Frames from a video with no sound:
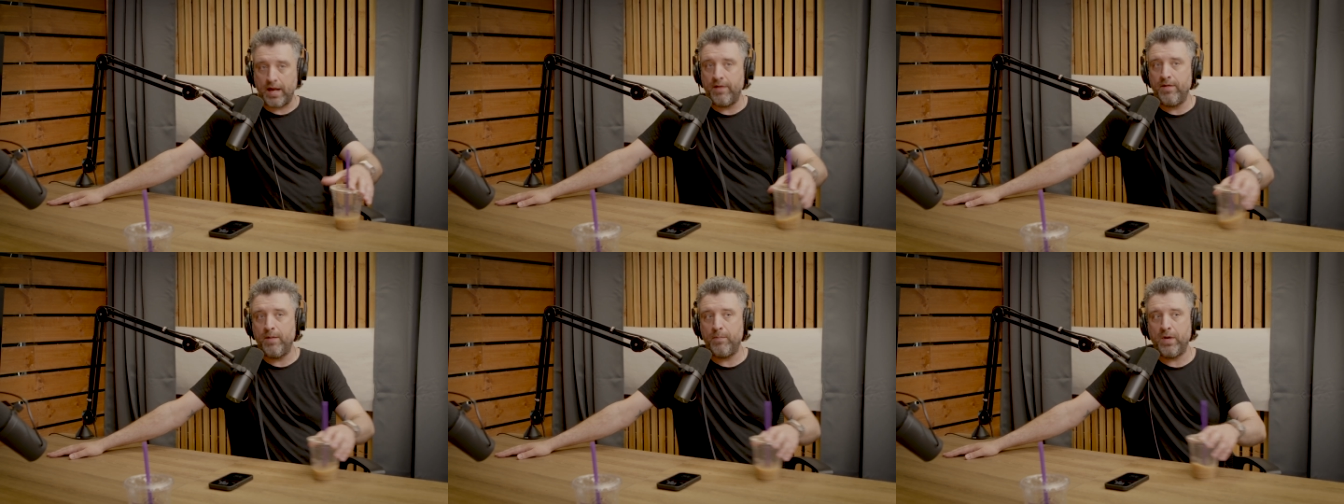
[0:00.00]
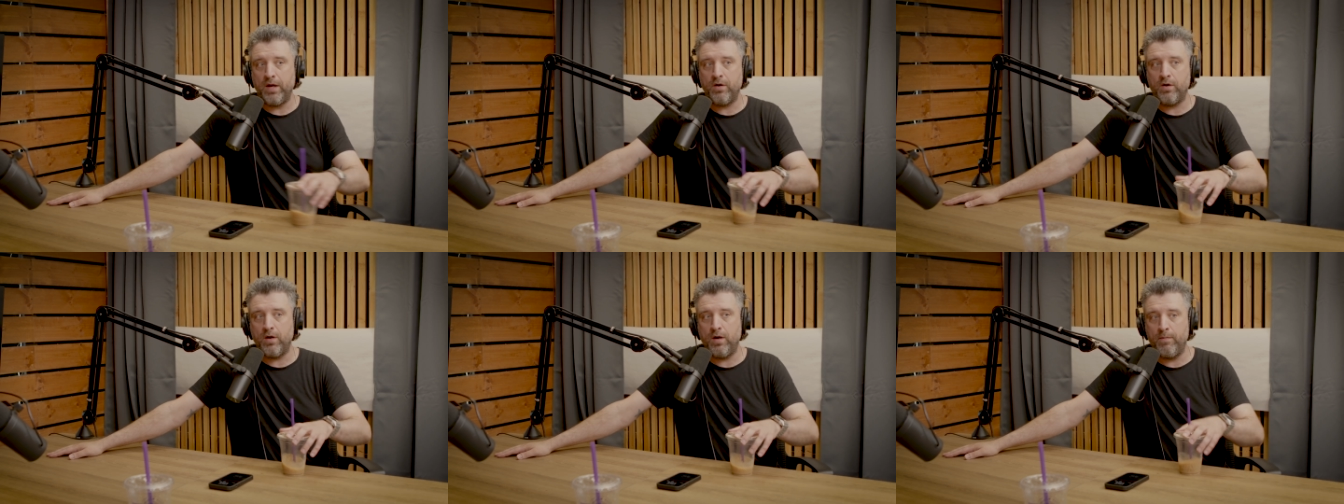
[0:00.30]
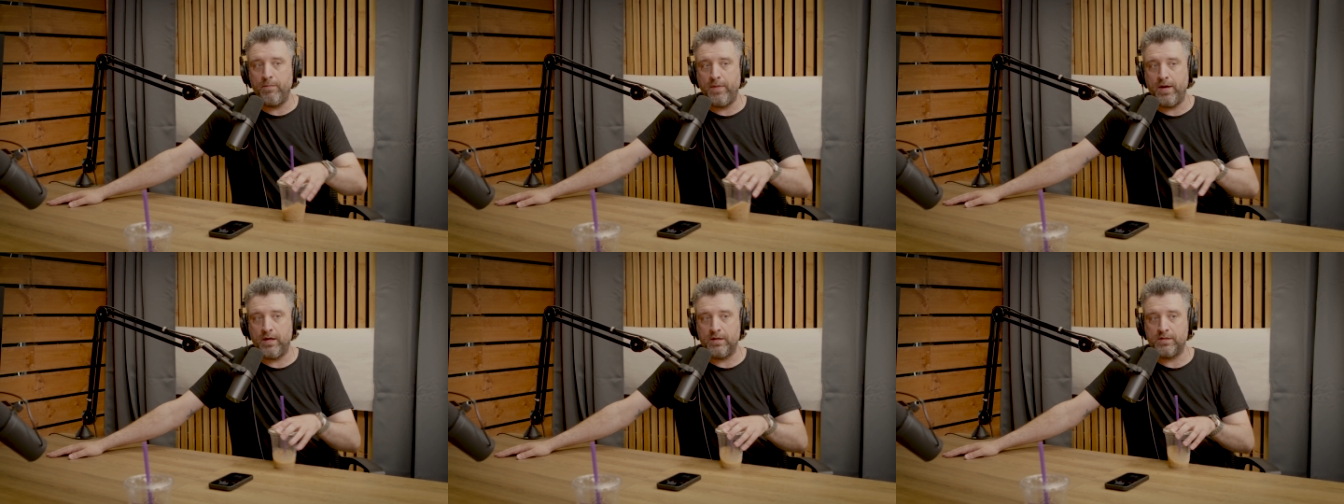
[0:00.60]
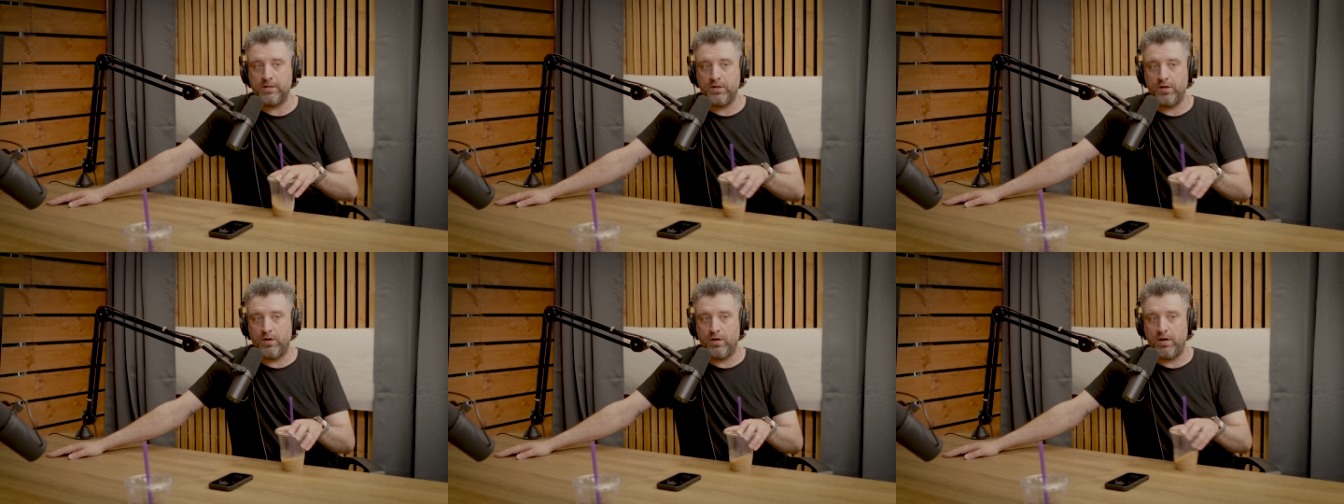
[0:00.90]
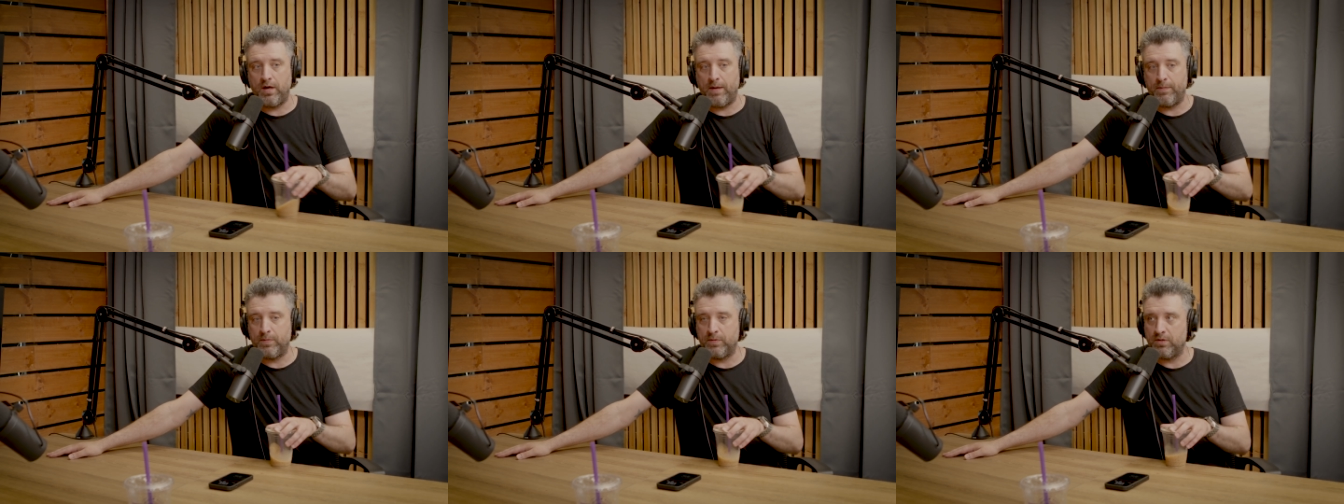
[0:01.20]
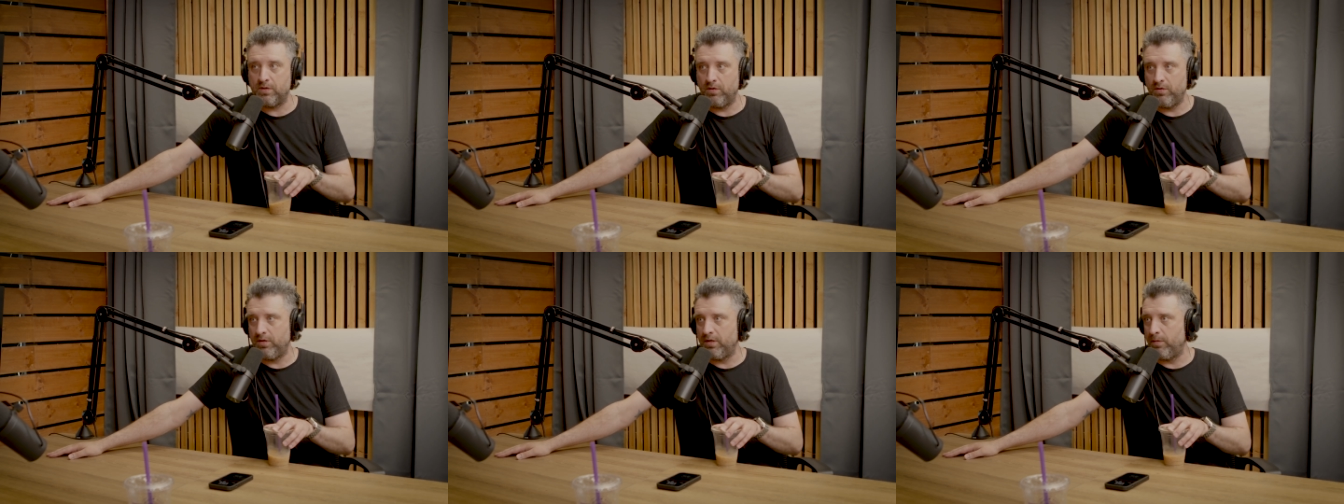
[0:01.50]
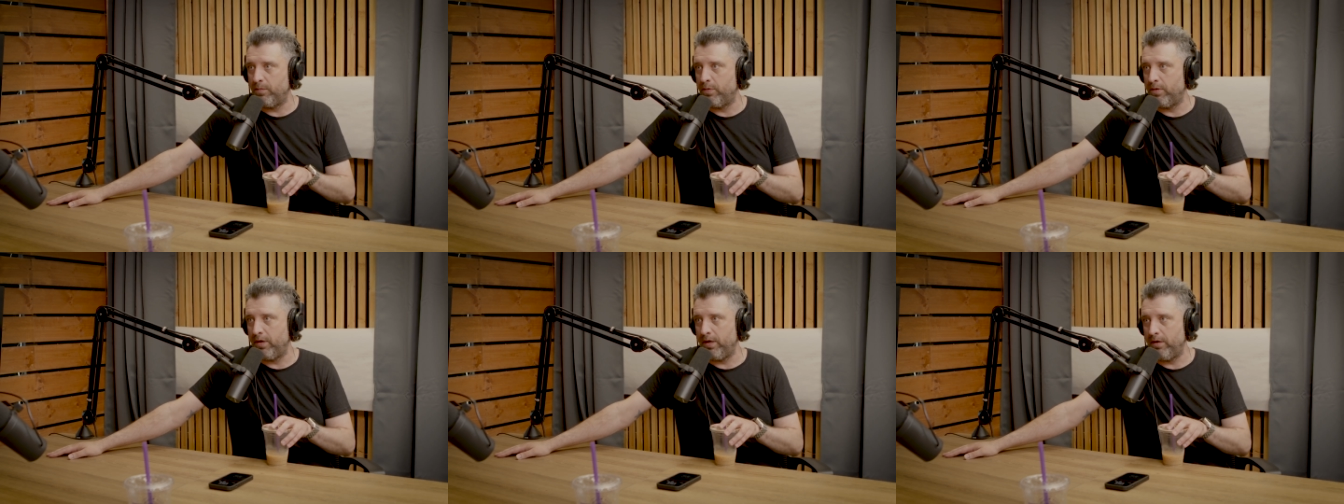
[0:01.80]
And then my Kurt Metzger episode
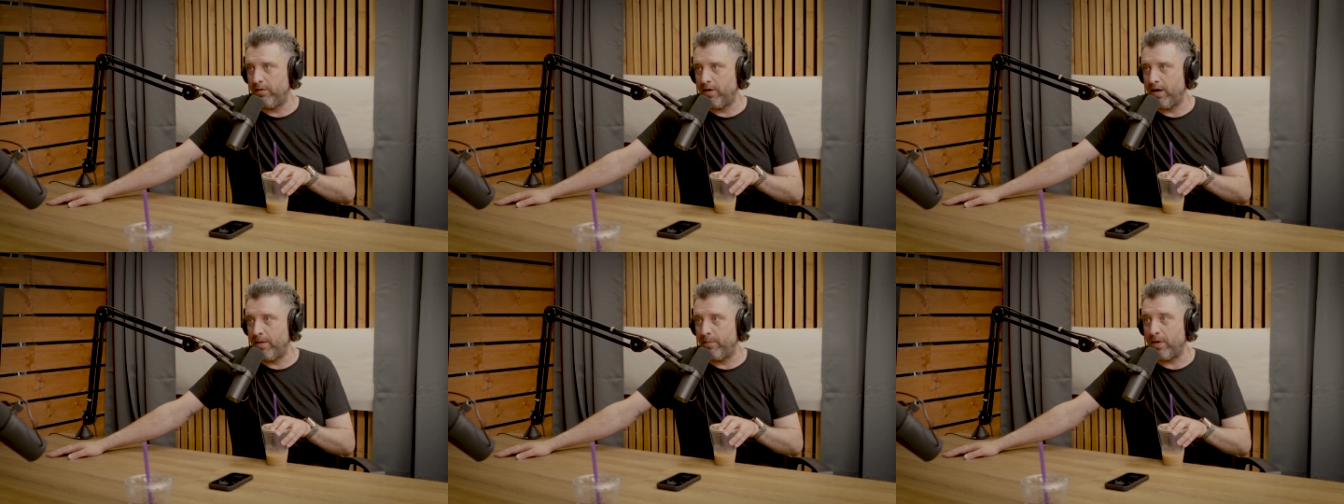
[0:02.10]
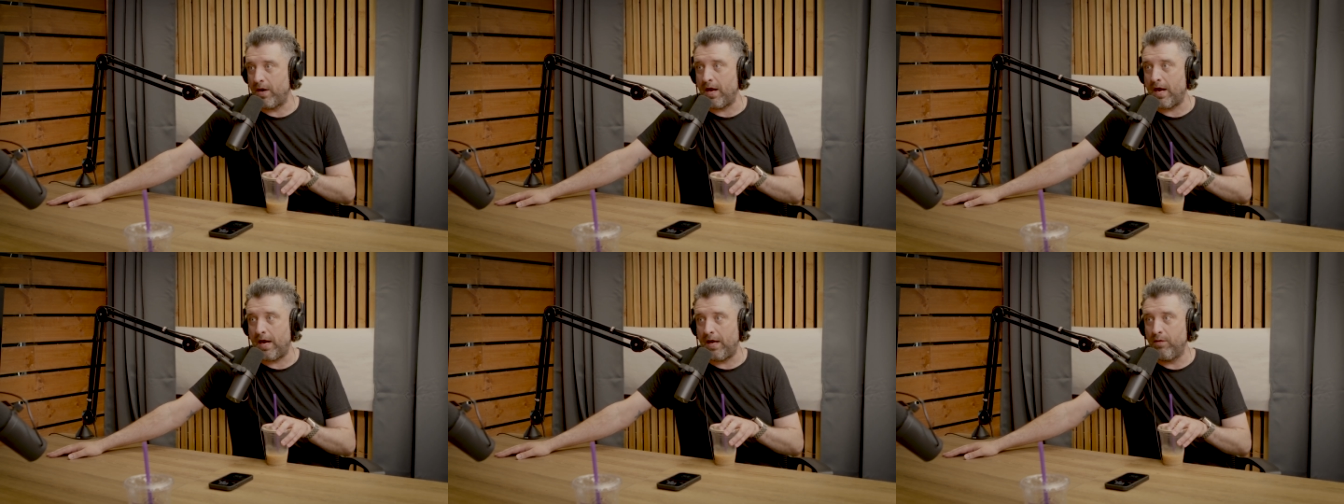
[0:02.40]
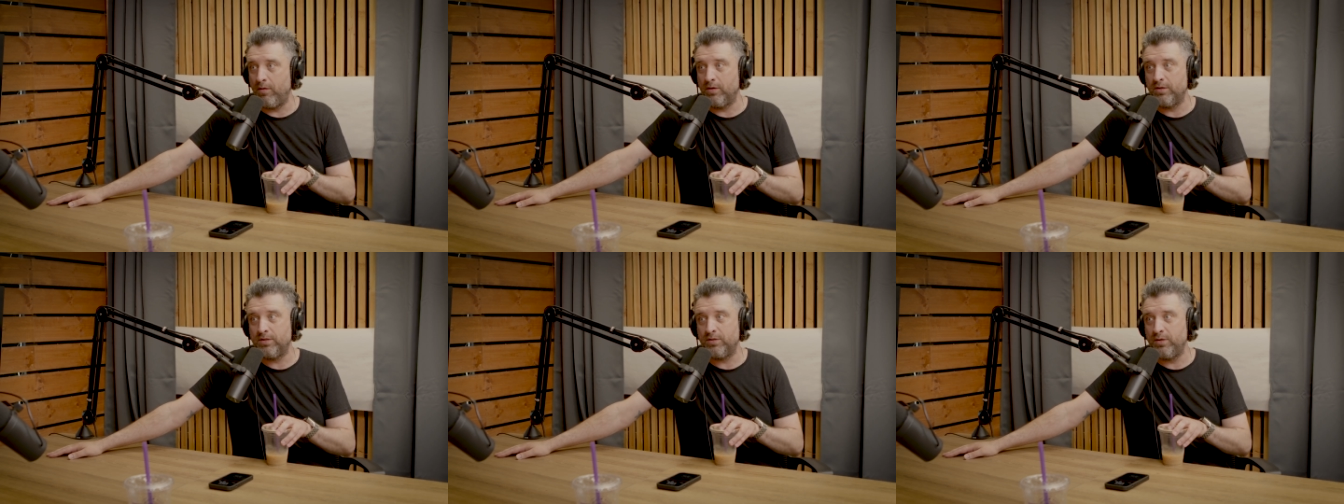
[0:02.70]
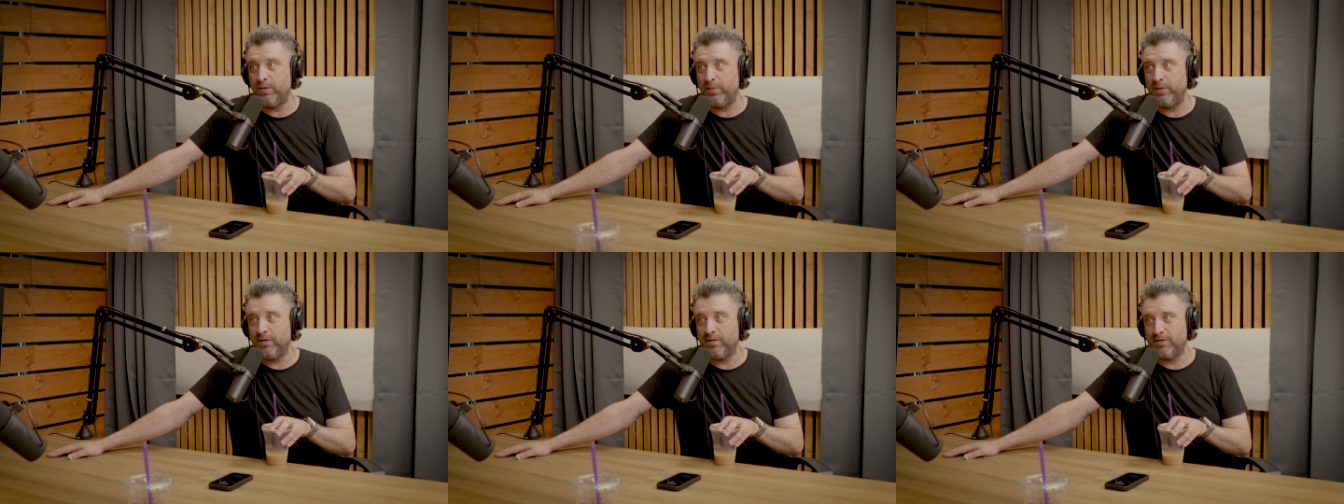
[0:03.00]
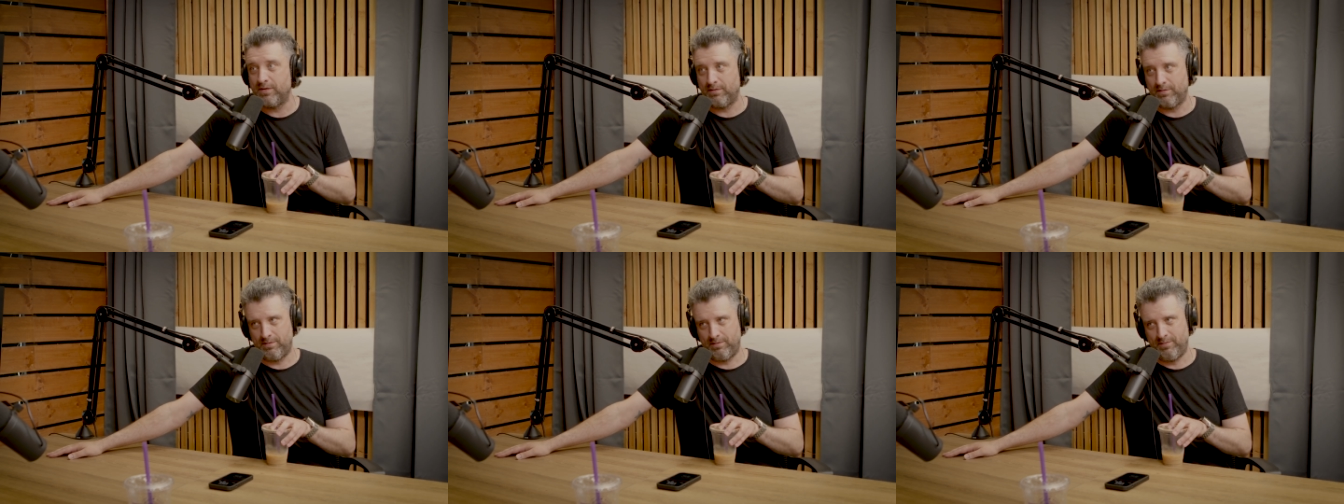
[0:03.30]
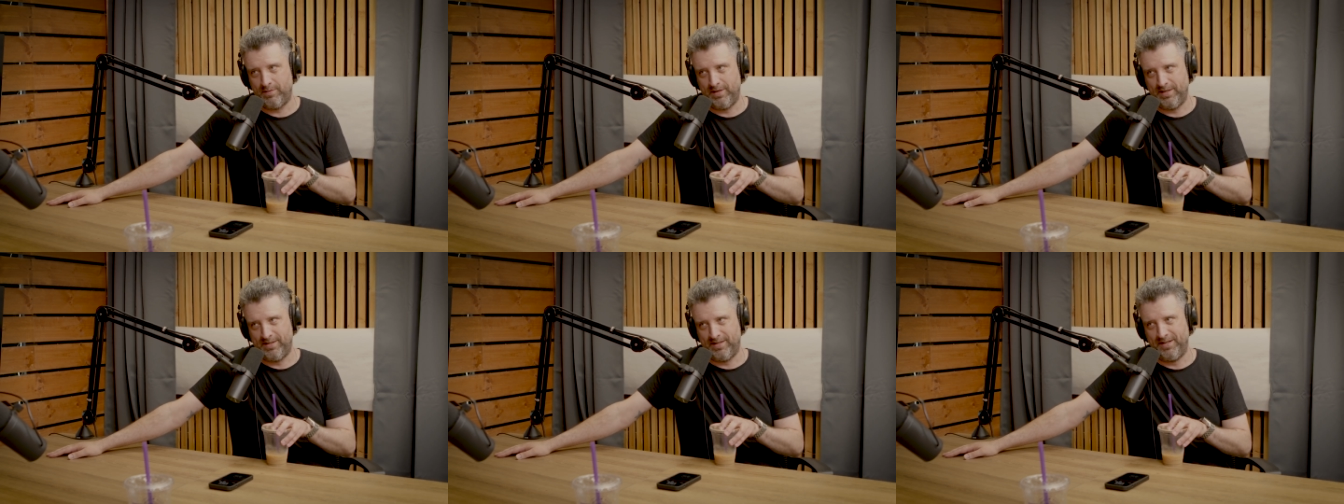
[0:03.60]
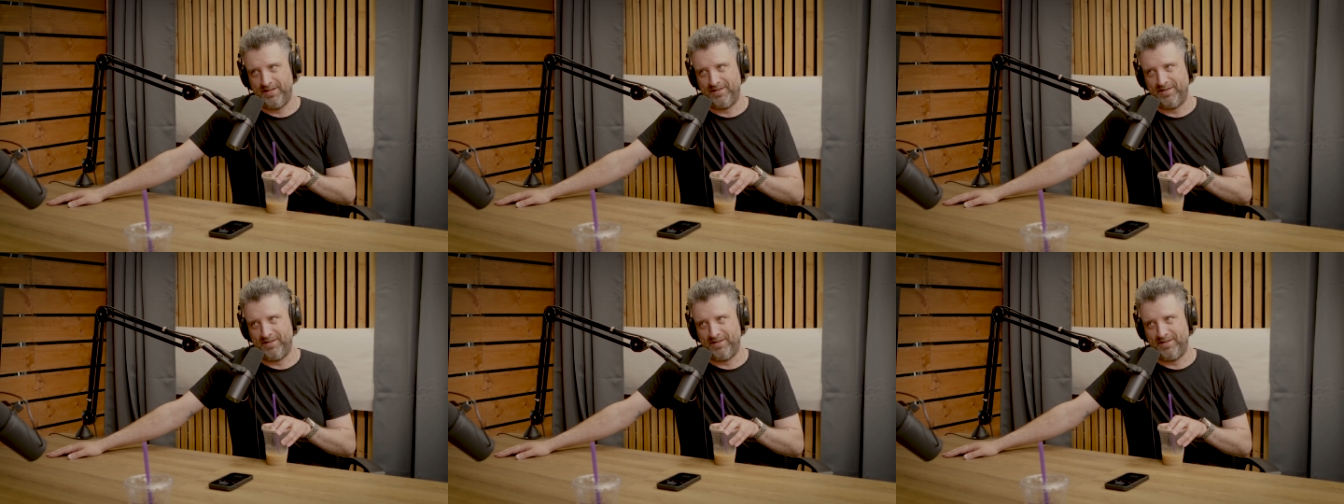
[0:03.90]
did pretty great, but I look stupid, so I want to take it